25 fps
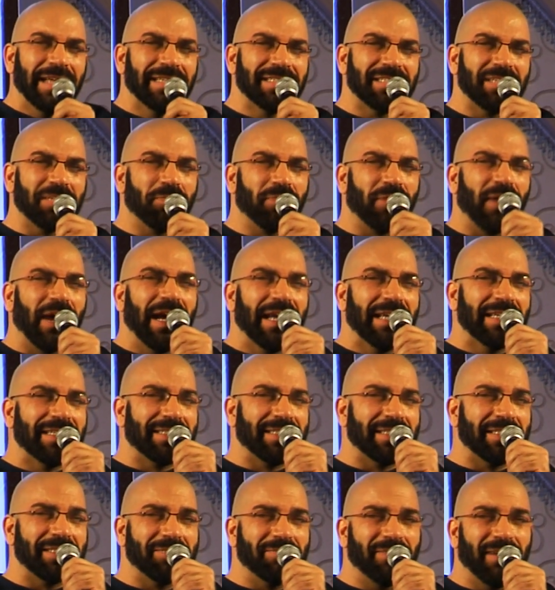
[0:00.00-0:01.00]
And he
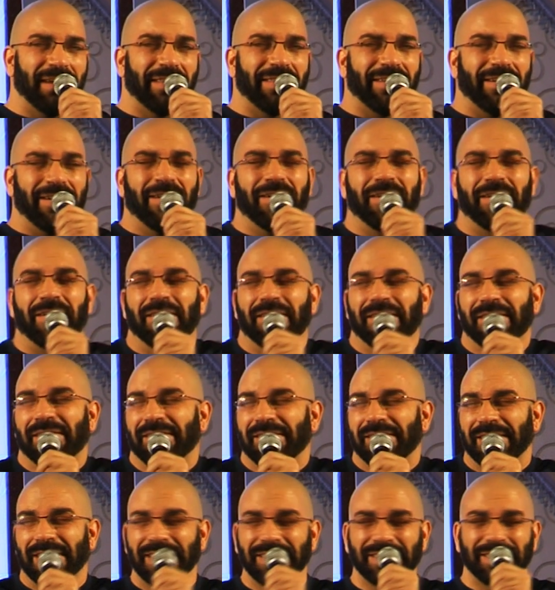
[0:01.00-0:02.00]
surprised his
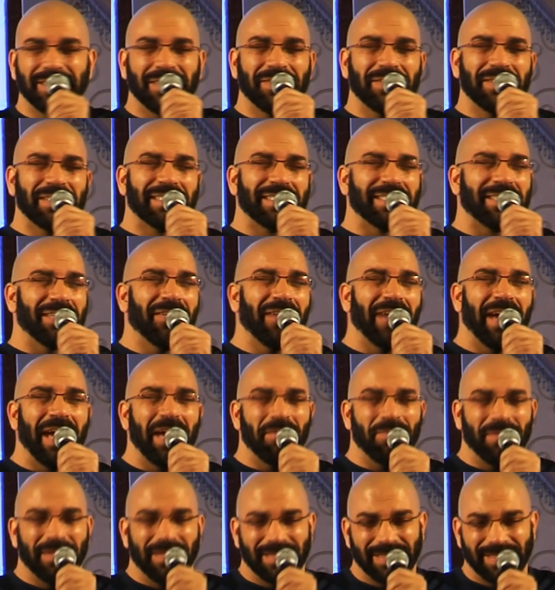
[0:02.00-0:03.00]
mother. And she was
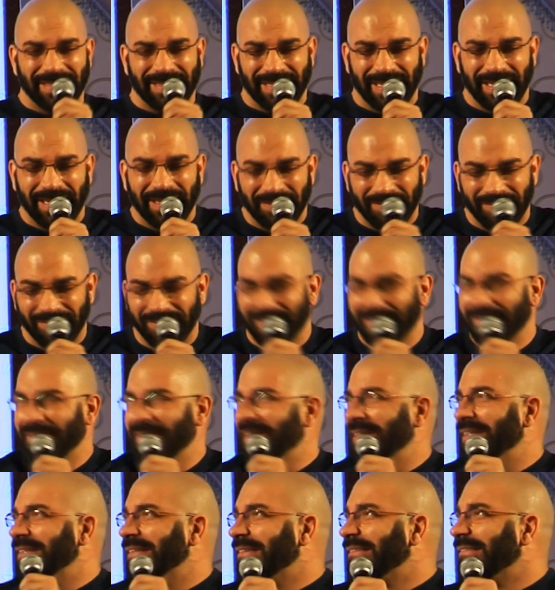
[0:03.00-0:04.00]
so happy to see
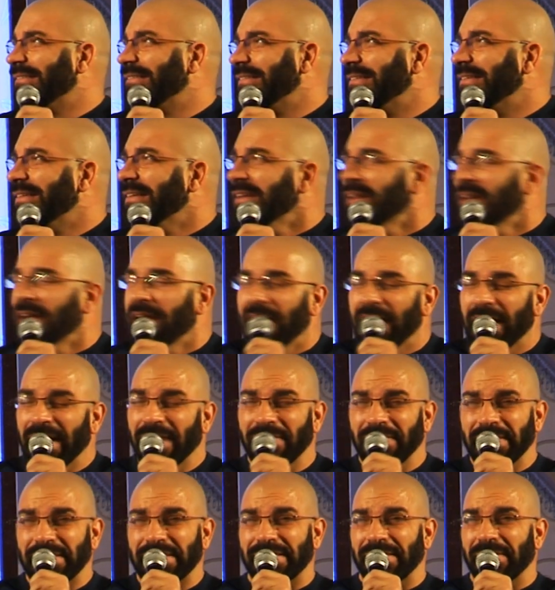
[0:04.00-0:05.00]

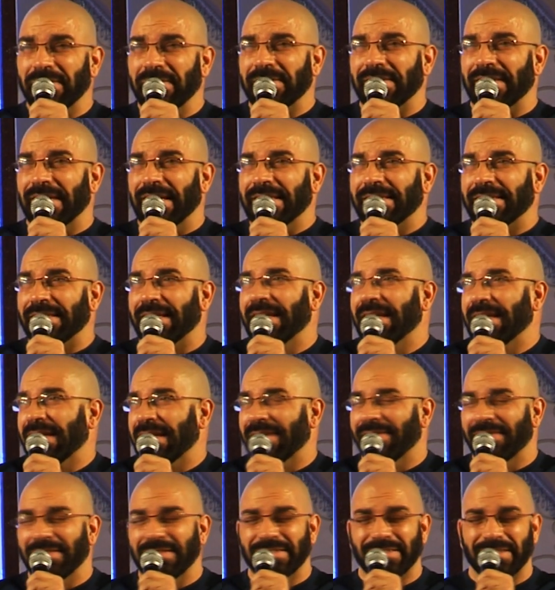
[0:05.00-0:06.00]
him. It was so
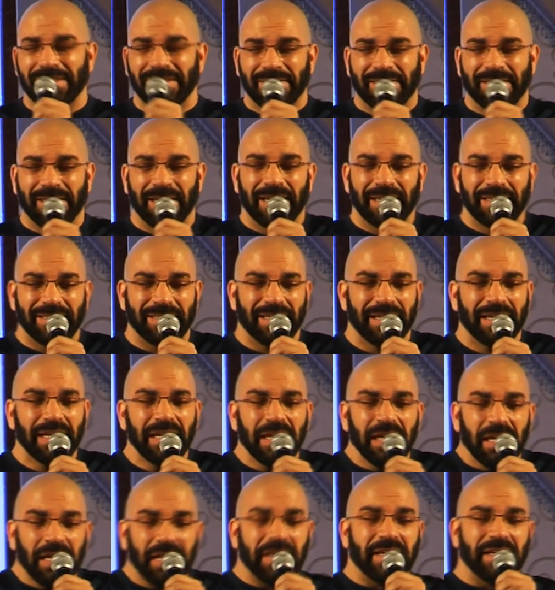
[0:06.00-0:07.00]
touching. It was so
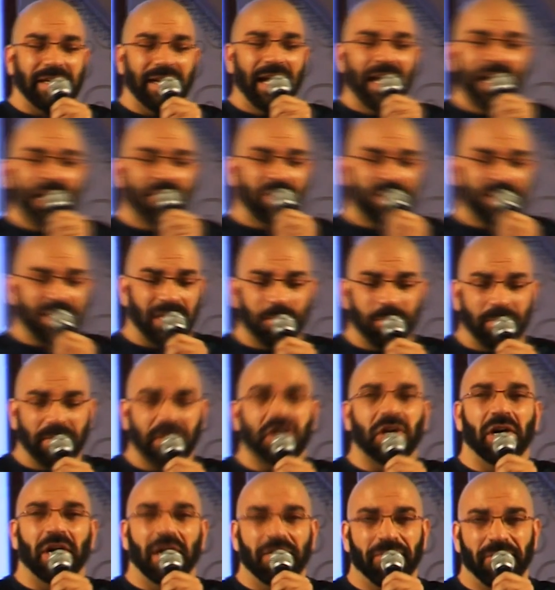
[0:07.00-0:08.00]
touching. Can I have a
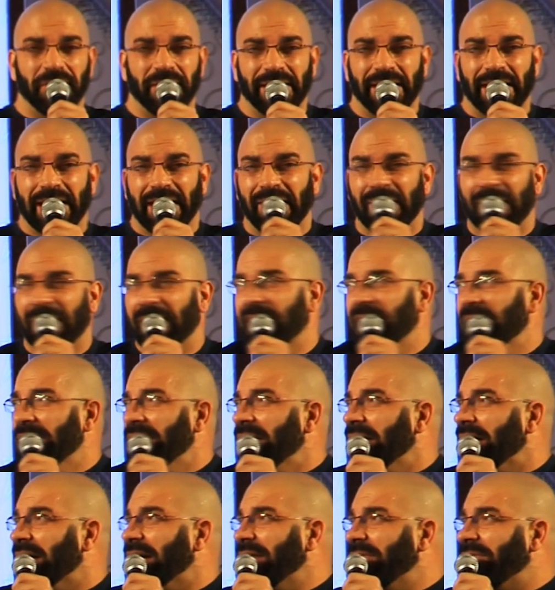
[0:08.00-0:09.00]
cup of coffee now?
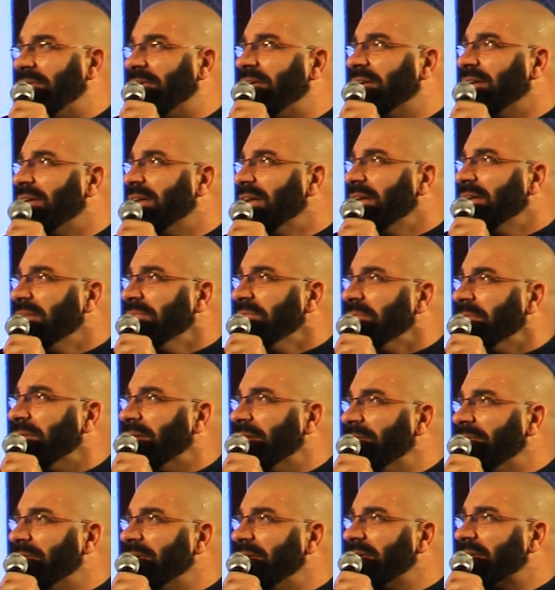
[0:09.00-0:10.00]
I
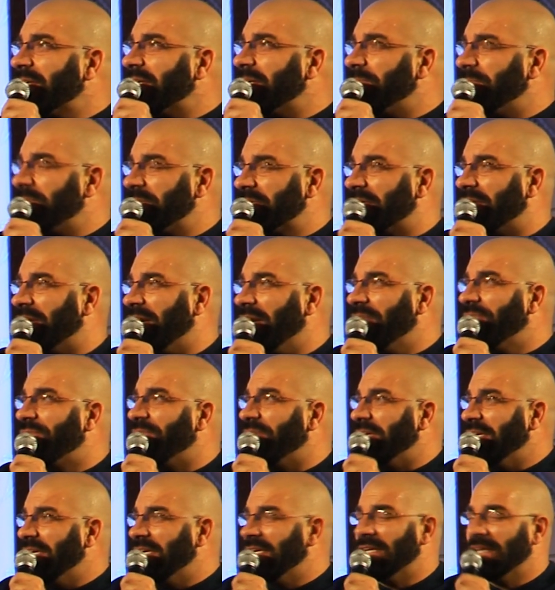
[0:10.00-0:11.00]
want a cup of
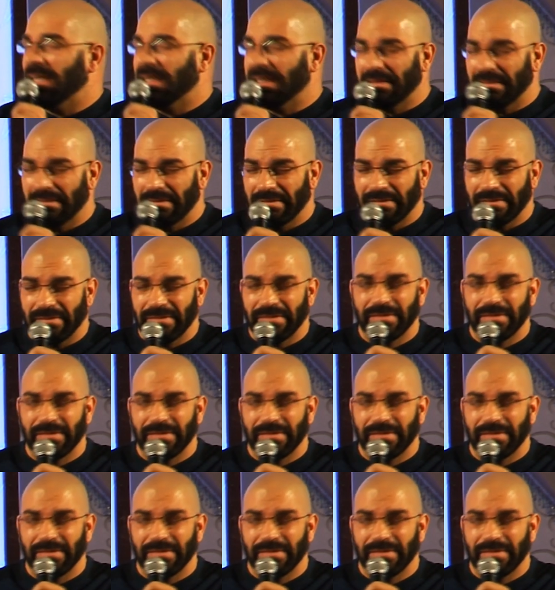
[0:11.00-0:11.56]
coffee.